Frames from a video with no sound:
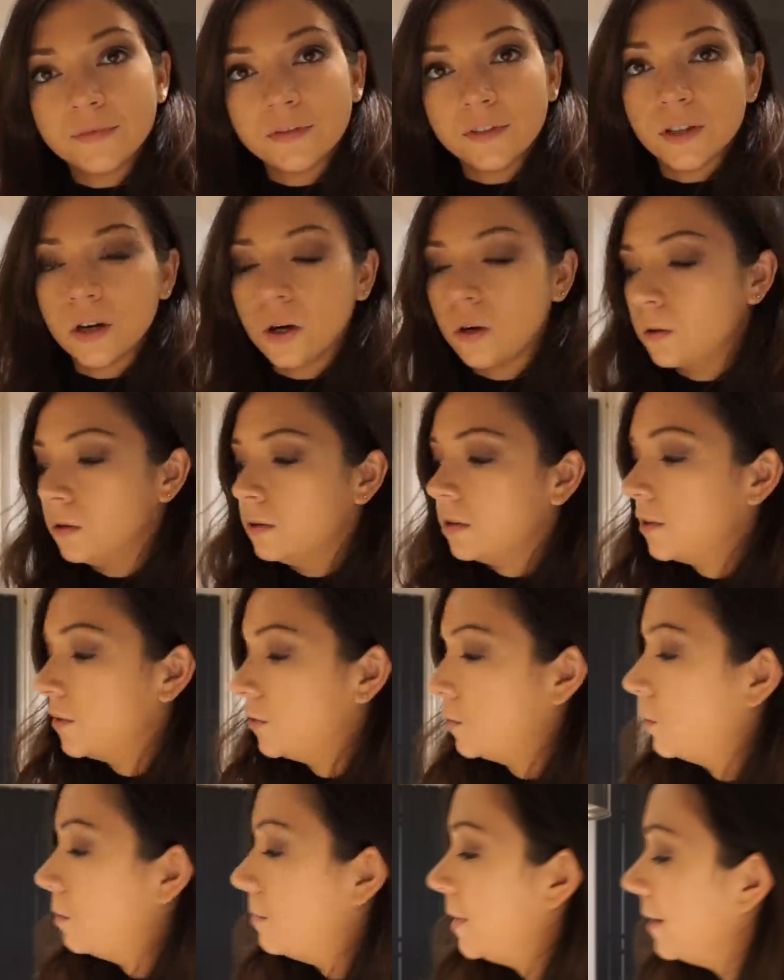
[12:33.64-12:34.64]
for the holes that I
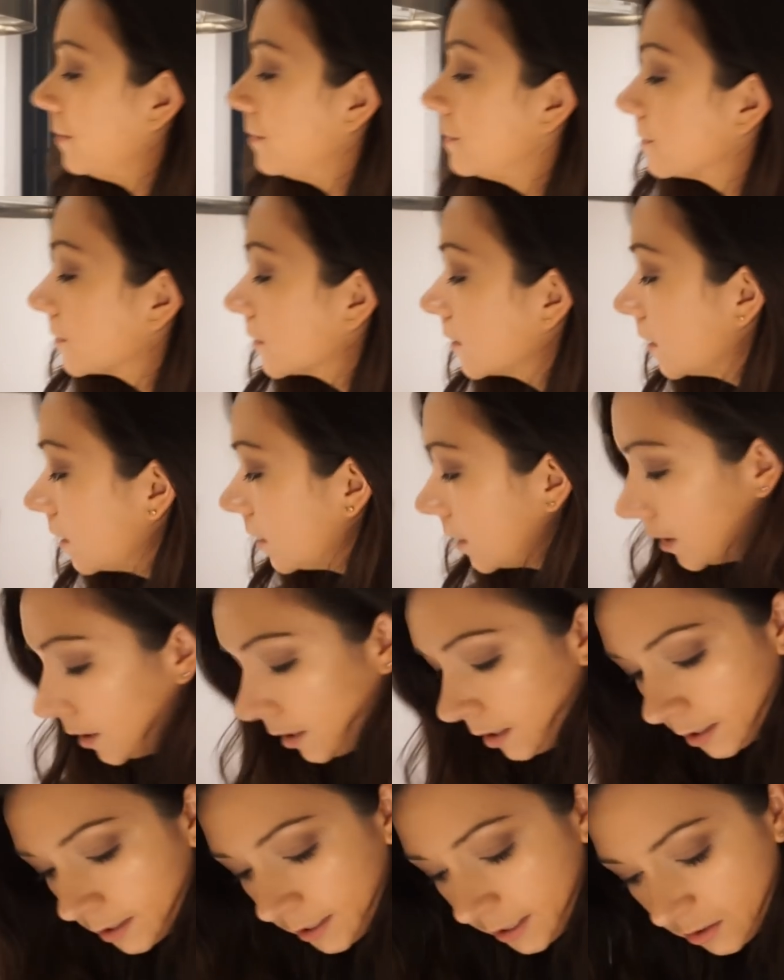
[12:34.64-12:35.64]
was talking about.
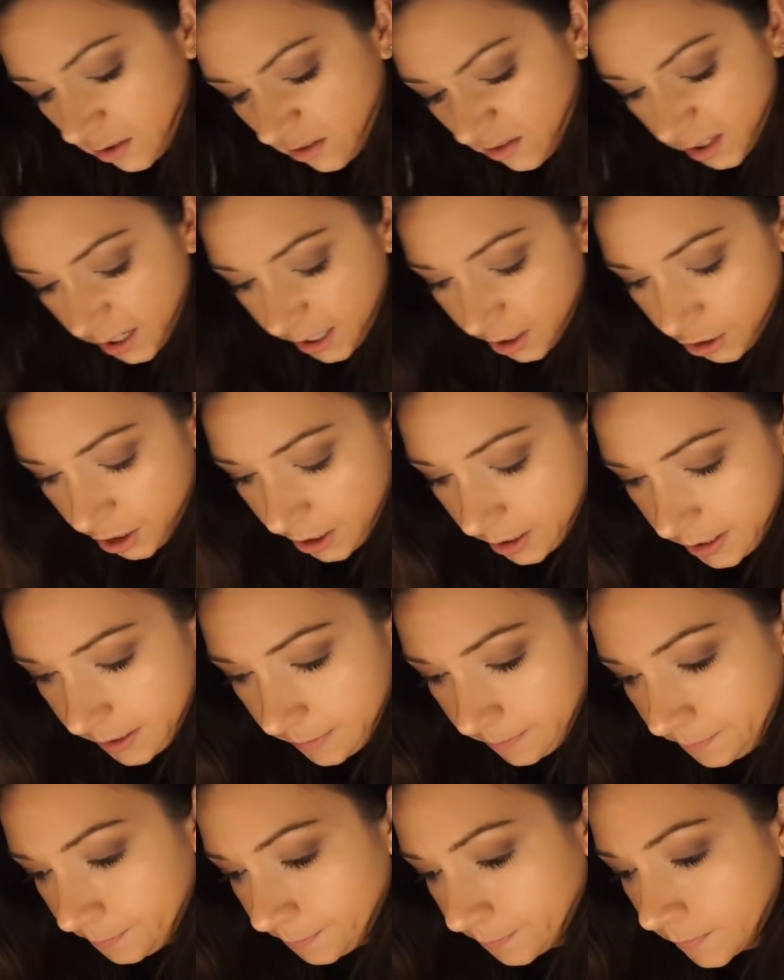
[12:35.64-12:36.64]
So that's not very
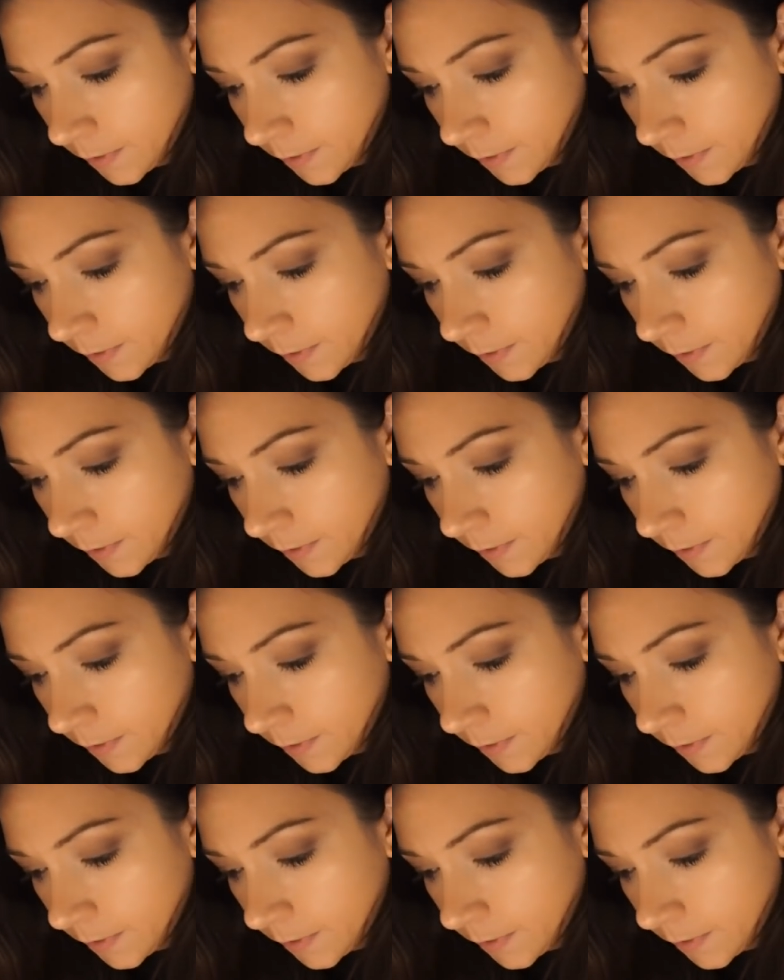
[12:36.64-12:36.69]
interesting.